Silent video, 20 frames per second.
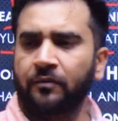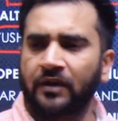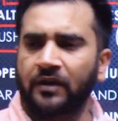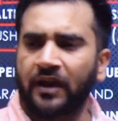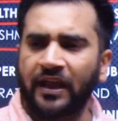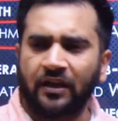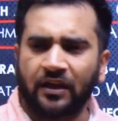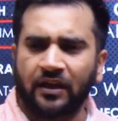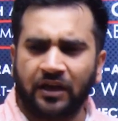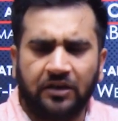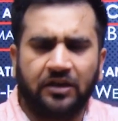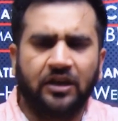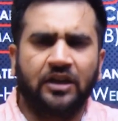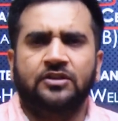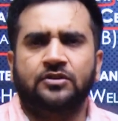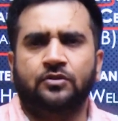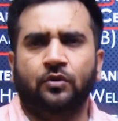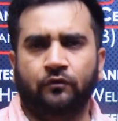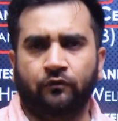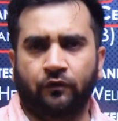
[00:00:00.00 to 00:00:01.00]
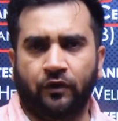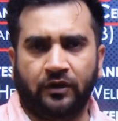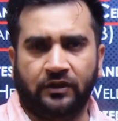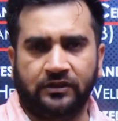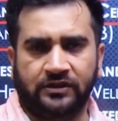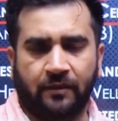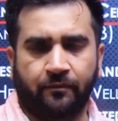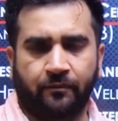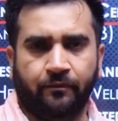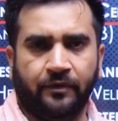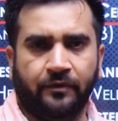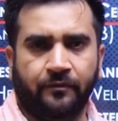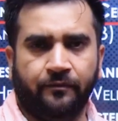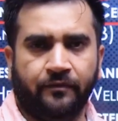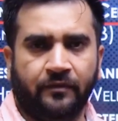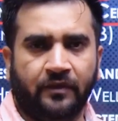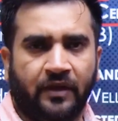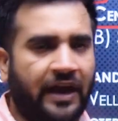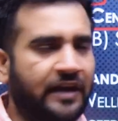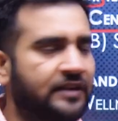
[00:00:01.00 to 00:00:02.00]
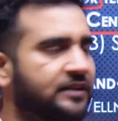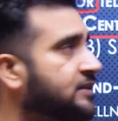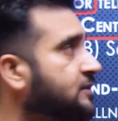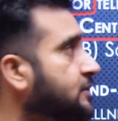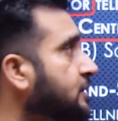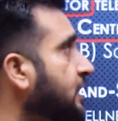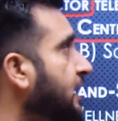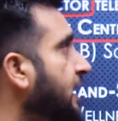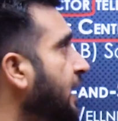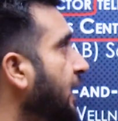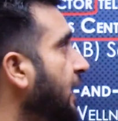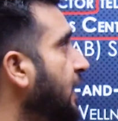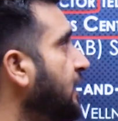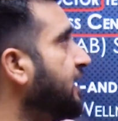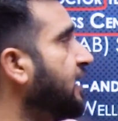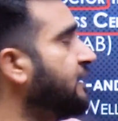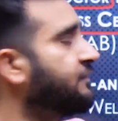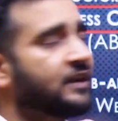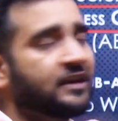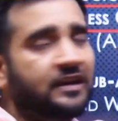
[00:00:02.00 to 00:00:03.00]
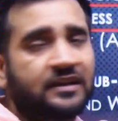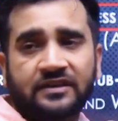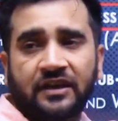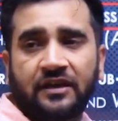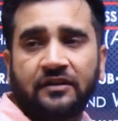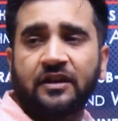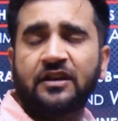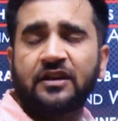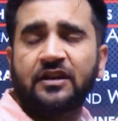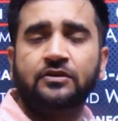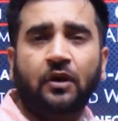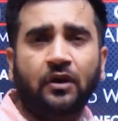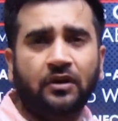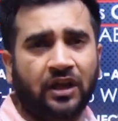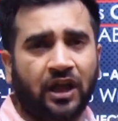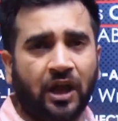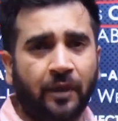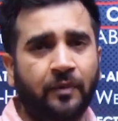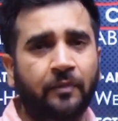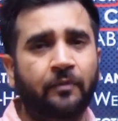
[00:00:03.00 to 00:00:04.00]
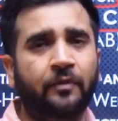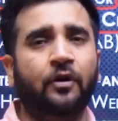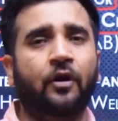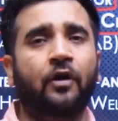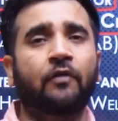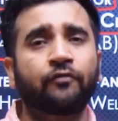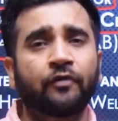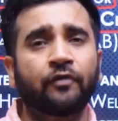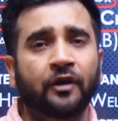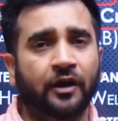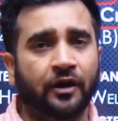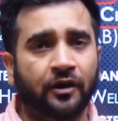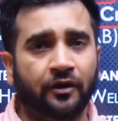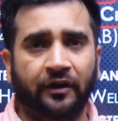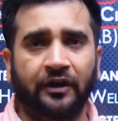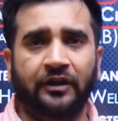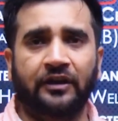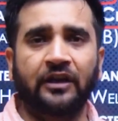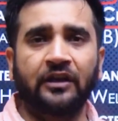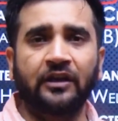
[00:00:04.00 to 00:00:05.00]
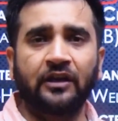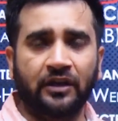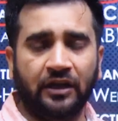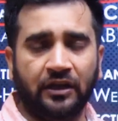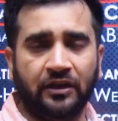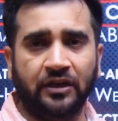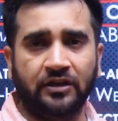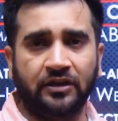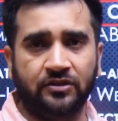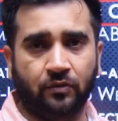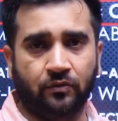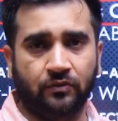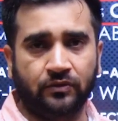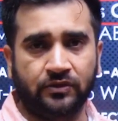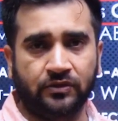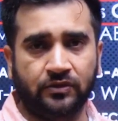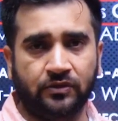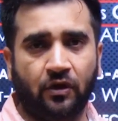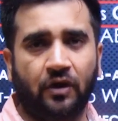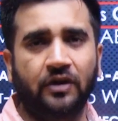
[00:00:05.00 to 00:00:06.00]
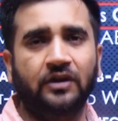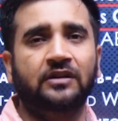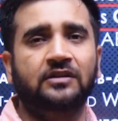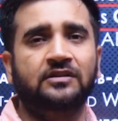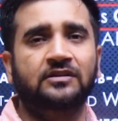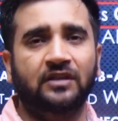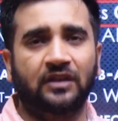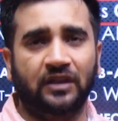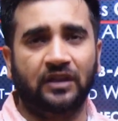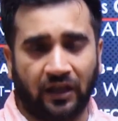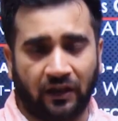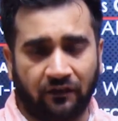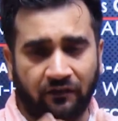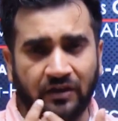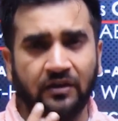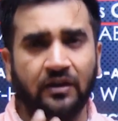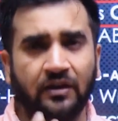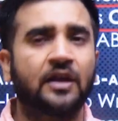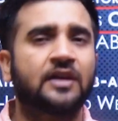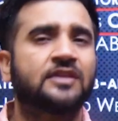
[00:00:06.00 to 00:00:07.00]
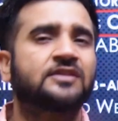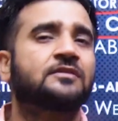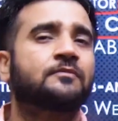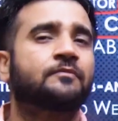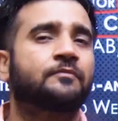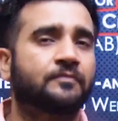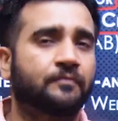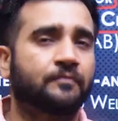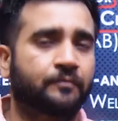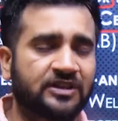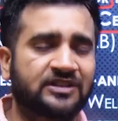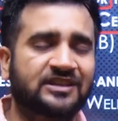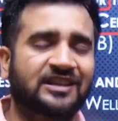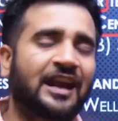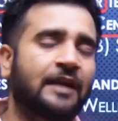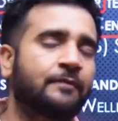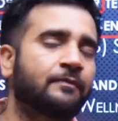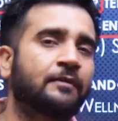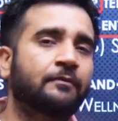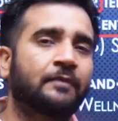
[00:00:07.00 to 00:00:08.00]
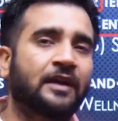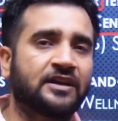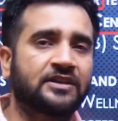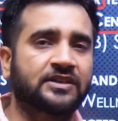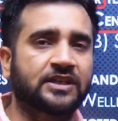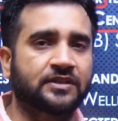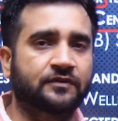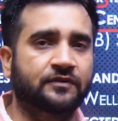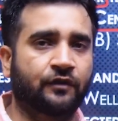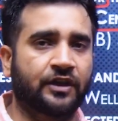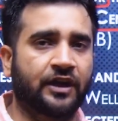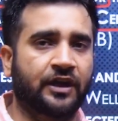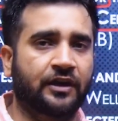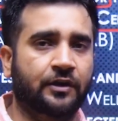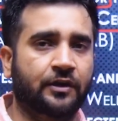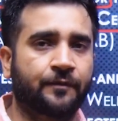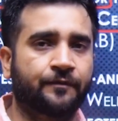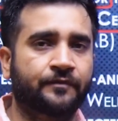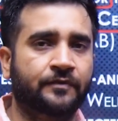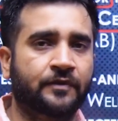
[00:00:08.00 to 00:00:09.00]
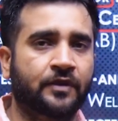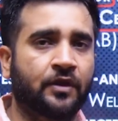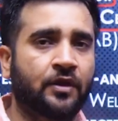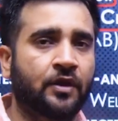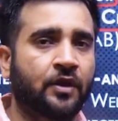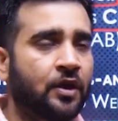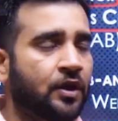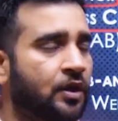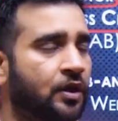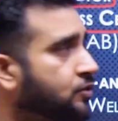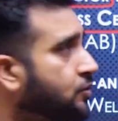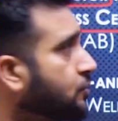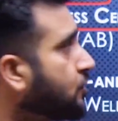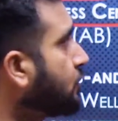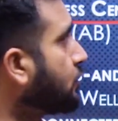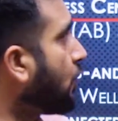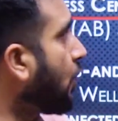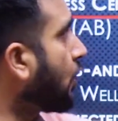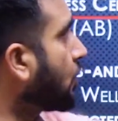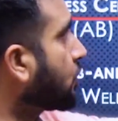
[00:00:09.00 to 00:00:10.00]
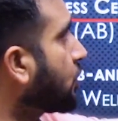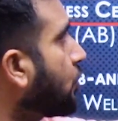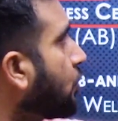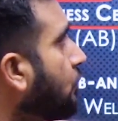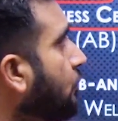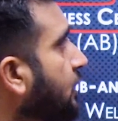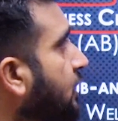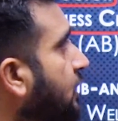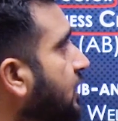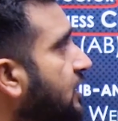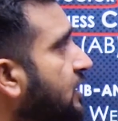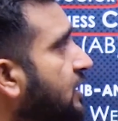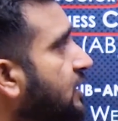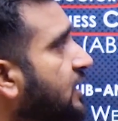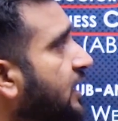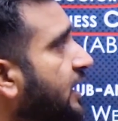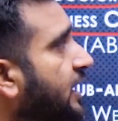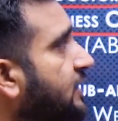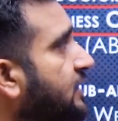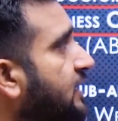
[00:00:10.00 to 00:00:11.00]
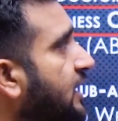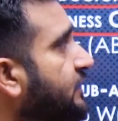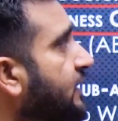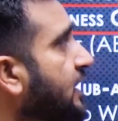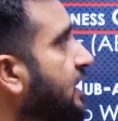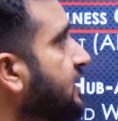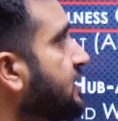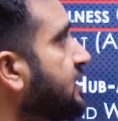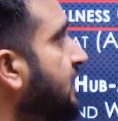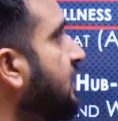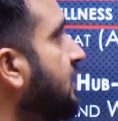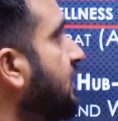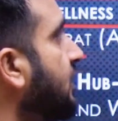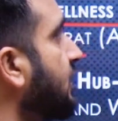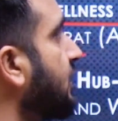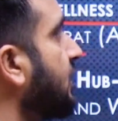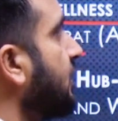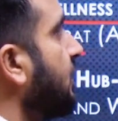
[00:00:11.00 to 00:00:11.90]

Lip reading: like kidney stone, for example. And this health and wellness center is not capable of treating kidney stones or even prescribing medicines for that. So the doctor over here in the health and wellness center,